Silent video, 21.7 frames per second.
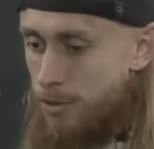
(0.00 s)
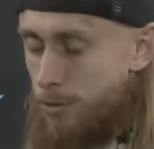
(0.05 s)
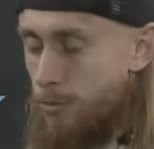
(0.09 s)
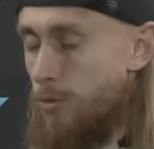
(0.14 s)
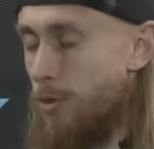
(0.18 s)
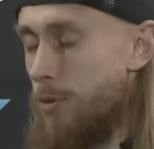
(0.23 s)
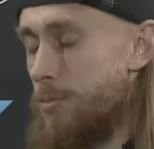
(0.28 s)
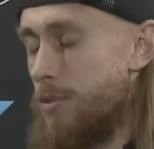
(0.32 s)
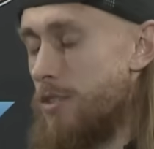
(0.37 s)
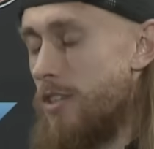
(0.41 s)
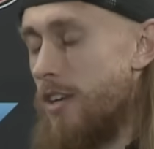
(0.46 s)

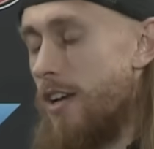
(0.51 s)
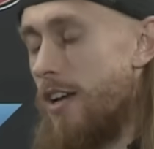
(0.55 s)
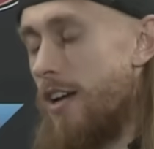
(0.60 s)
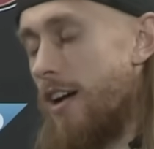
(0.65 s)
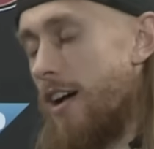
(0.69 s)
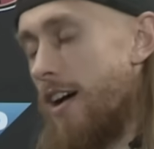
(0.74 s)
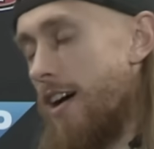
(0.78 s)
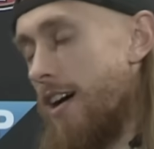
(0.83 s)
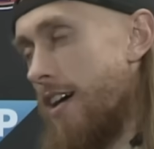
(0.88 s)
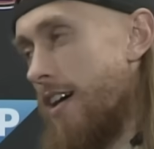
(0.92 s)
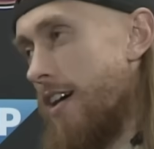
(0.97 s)
Whoops.
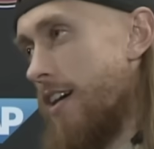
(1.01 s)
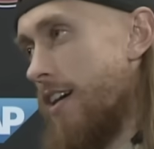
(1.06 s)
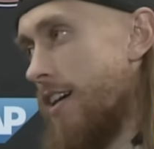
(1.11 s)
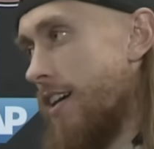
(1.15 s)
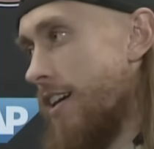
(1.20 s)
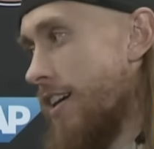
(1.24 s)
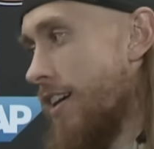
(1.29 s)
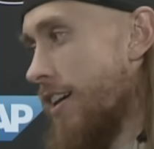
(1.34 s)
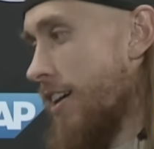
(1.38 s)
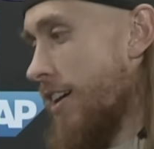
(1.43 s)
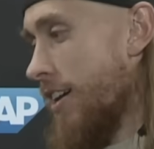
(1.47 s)

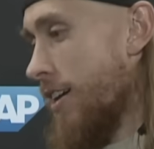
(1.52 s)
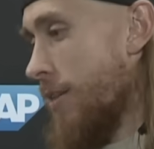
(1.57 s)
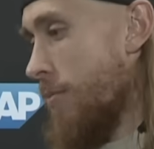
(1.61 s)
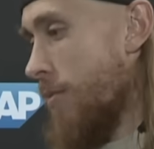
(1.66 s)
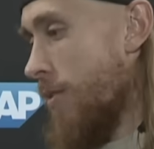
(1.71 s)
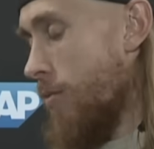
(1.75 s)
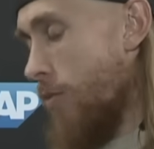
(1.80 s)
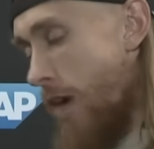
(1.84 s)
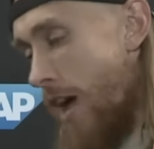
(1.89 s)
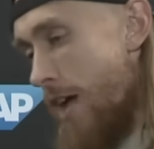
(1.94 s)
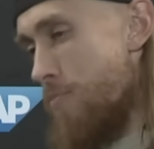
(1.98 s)

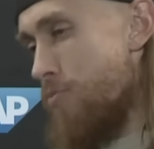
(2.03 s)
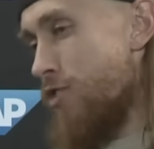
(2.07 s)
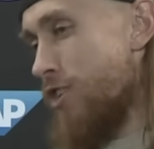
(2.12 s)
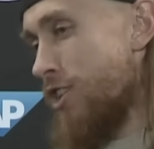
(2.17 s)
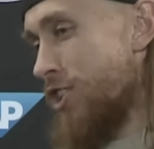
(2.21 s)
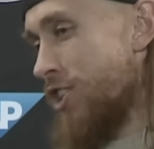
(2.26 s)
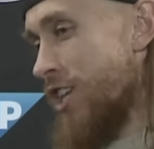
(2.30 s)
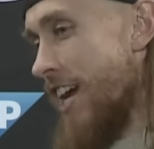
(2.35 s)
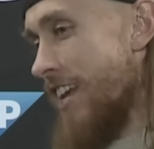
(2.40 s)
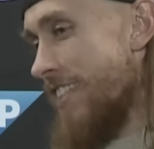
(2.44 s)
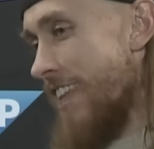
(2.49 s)
Um, well, I
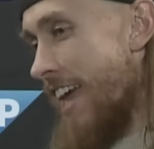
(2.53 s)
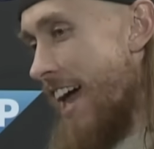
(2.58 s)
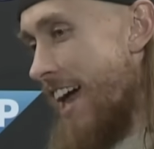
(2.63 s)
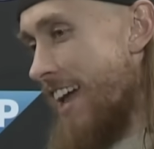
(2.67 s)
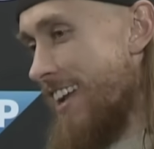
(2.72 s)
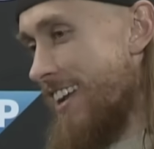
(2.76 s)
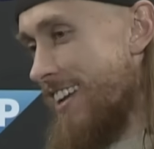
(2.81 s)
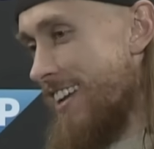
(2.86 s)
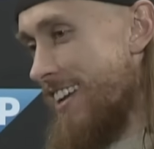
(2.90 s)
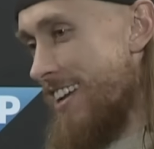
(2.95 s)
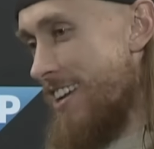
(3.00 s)
appreciate
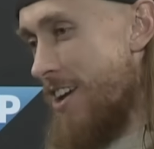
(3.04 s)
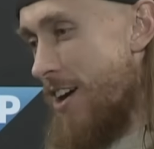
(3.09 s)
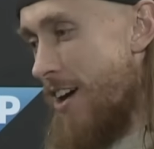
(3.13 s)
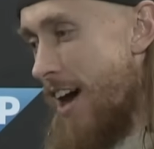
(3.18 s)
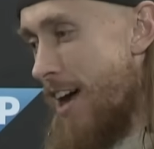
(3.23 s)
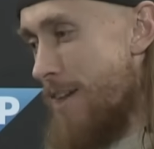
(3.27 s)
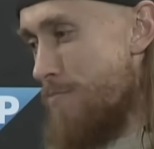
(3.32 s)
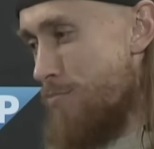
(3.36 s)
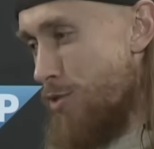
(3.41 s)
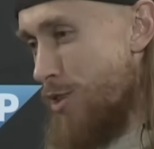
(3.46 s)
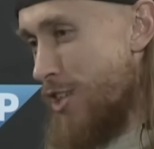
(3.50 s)
that. You know,
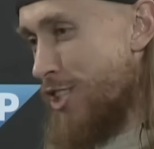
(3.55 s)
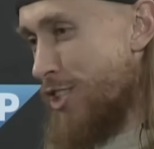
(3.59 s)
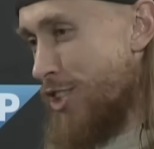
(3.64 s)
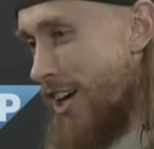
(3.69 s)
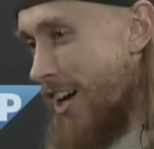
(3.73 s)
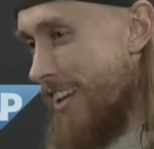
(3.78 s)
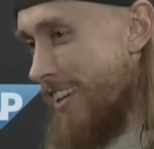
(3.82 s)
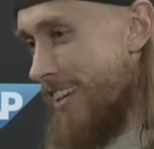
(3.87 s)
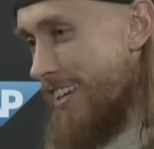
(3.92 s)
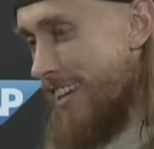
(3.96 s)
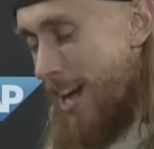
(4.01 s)
I'm pretty
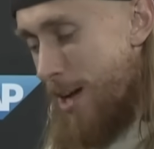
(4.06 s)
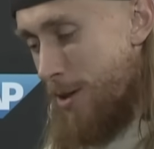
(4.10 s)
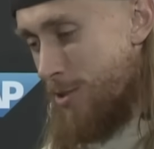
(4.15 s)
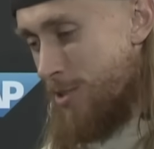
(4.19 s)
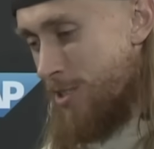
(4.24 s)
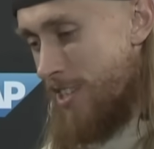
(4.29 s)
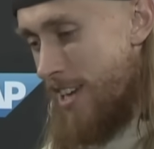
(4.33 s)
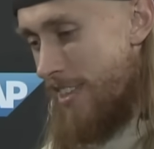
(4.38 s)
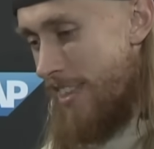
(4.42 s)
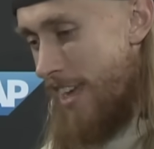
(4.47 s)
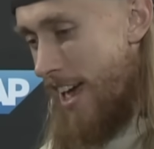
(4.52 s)
jolly. I will
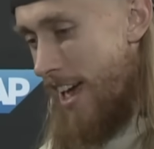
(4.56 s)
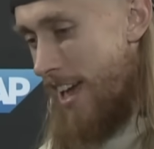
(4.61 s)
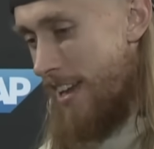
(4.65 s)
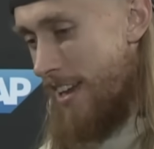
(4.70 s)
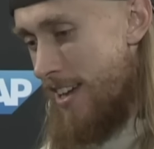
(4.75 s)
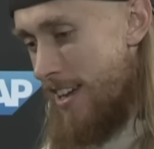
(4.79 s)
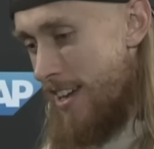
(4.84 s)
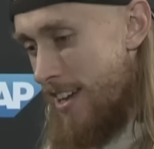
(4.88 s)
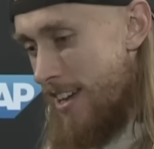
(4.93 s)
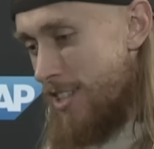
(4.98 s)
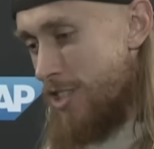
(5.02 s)
say that.
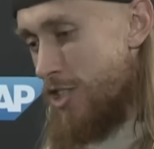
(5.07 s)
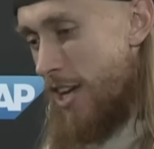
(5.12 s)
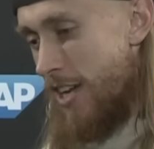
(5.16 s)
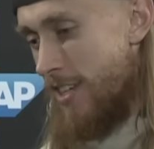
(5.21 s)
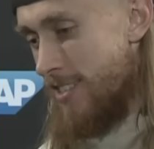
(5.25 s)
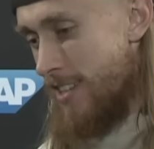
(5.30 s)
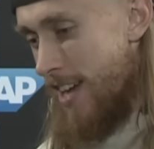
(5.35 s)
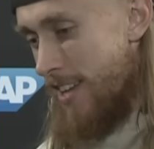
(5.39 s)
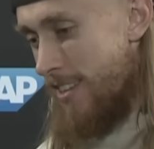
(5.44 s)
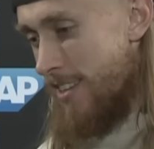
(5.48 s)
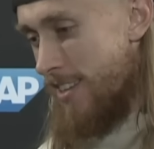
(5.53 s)

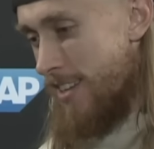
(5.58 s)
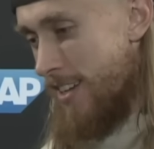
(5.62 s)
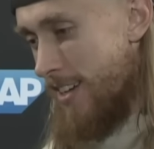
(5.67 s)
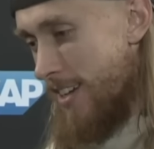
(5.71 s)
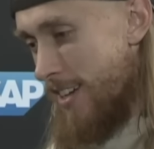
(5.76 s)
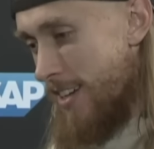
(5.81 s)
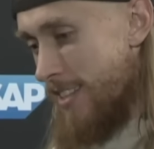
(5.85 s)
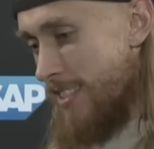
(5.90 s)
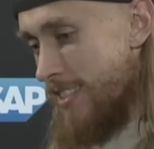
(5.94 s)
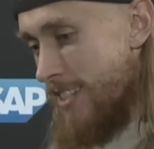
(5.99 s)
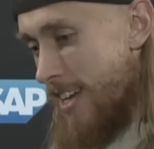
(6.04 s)
Jake's got
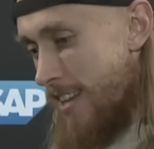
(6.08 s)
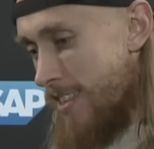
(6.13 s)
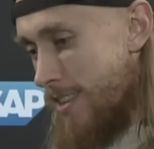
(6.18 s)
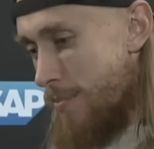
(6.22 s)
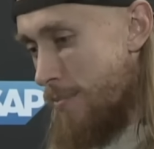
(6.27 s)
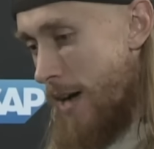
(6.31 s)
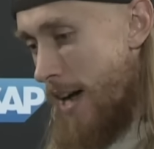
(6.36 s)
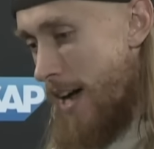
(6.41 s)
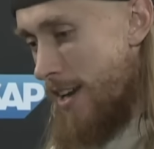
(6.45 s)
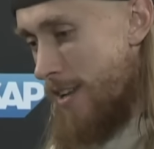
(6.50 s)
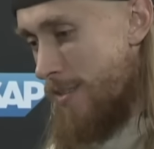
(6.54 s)
the he's got the
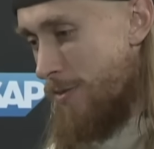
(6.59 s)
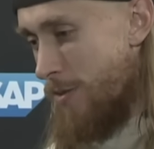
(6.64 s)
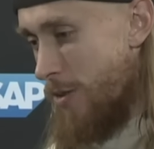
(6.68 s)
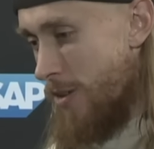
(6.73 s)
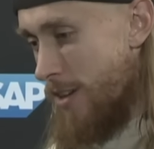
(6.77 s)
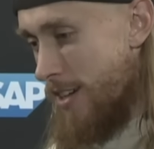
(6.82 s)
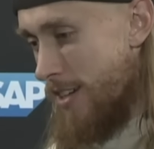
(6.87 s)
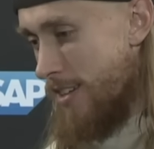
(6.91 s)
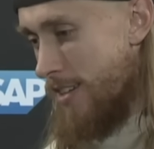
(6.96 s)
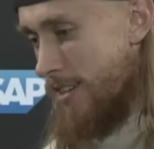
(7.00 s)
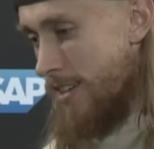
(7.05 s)
body for it.